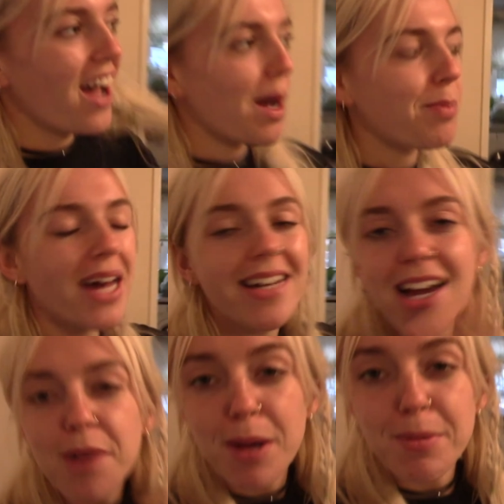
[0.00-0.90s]
planned out
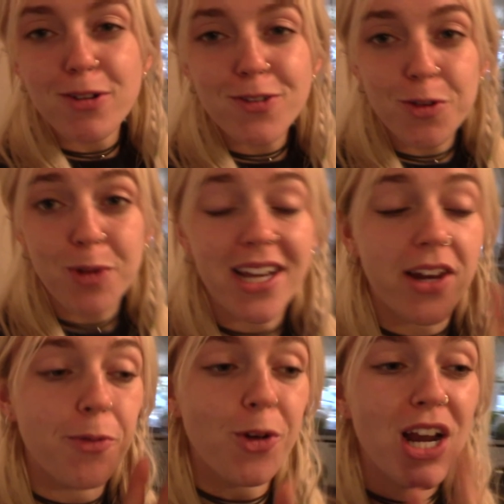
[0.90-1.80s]
my meals for the week and I
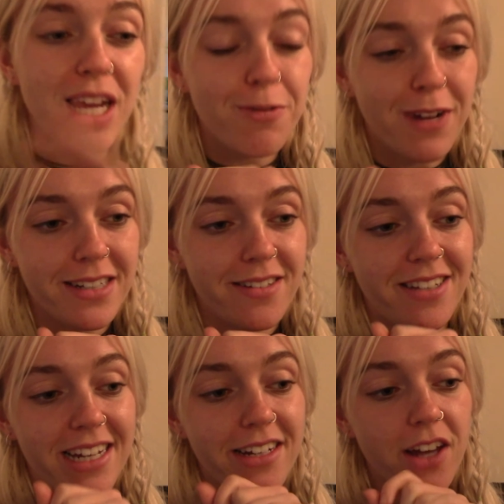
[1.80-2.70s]
really
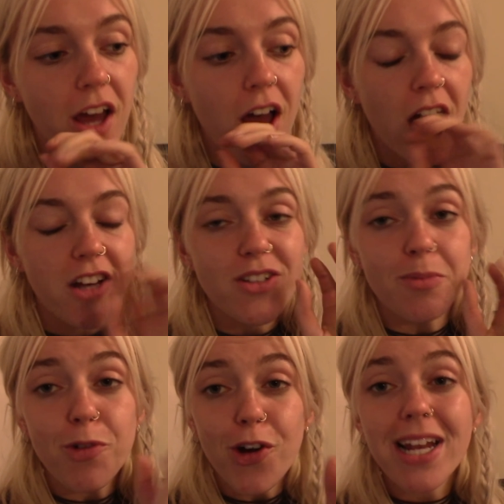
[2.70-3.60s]
fancied some
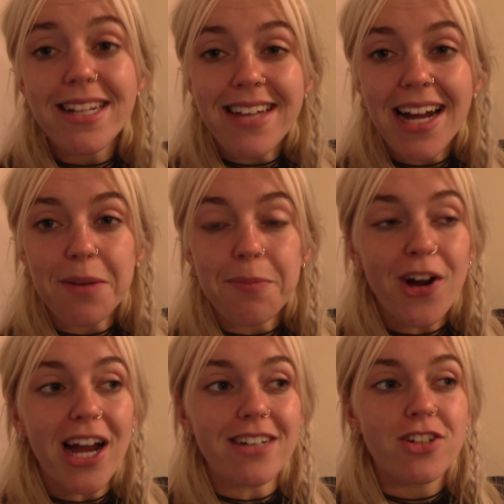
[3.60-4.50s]
really dank
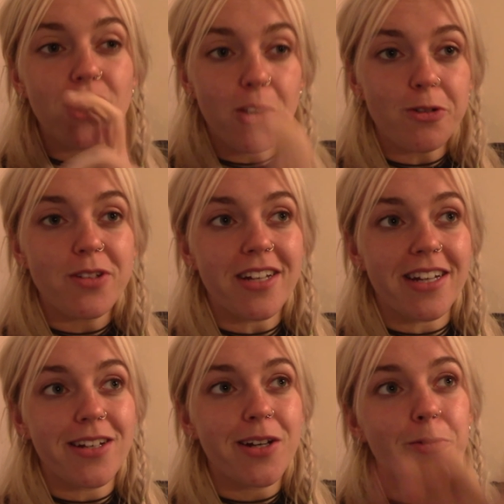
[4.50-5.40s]
bread toasted
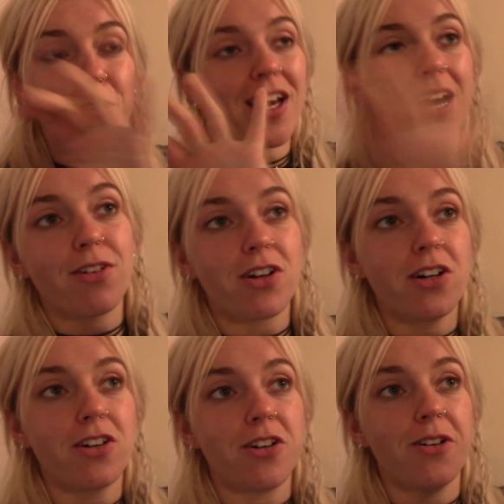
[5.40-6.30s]
with
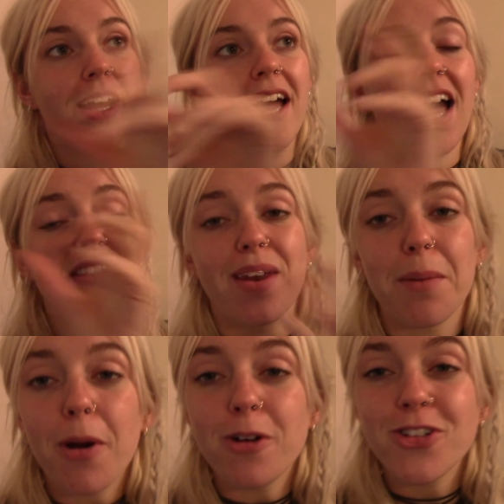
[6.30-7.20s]
avocado and then a
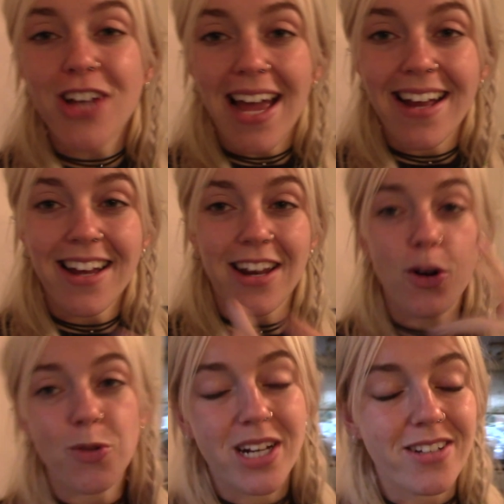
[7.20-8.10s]
poached egg, and I got
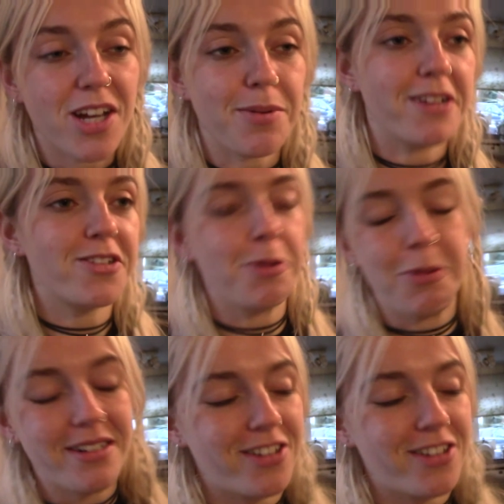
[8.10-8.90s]
really excited about it, so we went to the